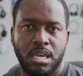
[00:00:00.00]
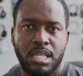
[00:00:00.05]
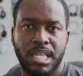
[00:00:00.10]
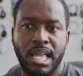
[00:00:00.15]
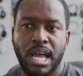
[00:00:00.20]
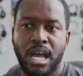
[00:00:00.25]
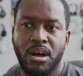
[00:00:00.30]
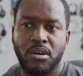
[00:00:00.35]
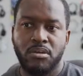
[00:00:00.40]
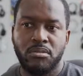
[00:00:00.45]

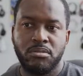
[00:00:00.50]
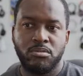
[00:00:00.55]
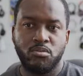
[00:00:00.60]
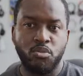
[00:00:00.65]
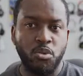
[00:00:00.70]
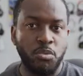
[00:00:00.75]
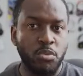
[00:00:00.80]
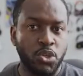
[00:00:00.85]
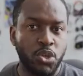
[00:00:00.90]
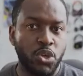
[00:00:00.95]
Now,
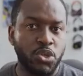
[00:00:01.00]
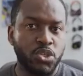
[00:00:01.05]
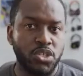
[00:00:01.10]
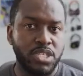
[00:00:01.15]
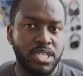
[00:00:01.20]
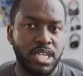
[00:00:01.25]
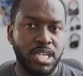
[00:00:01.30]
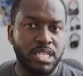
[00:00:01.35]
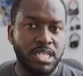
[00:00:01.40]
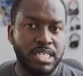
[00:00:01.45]
rumors also
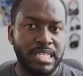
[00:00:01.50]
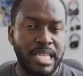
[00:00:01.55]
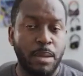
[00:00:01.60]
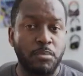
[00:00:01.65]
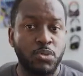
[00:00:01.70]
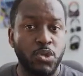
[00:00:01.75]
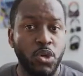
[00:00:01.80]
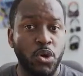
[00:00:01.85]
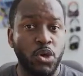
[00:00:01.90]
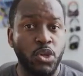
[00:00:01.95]
says the
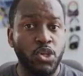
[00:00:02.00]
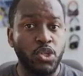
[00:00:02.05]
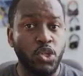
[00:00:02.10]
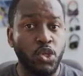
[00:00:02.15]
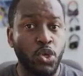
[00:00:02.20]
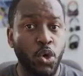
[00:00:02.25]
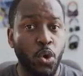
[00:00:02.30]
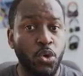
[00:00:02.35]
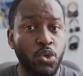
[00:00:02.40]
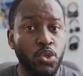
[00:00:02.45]
Samsung is
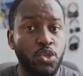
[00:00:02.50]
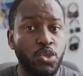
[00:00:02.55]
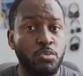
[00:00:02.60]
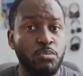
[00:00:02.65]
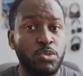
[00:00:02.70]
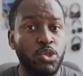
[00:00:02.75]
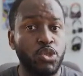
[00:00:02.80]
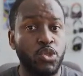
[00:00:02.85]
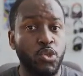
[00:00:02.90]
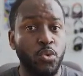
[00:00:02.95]
going
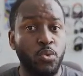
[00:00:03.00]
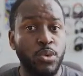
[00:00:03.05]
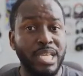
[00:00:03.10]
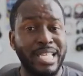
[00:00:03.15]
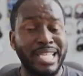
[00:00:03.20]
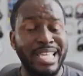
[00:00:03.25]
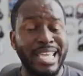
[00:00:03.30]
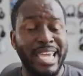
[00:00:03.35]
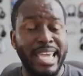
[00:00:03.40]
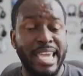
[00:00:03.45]
to be
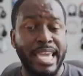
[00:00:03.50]
doing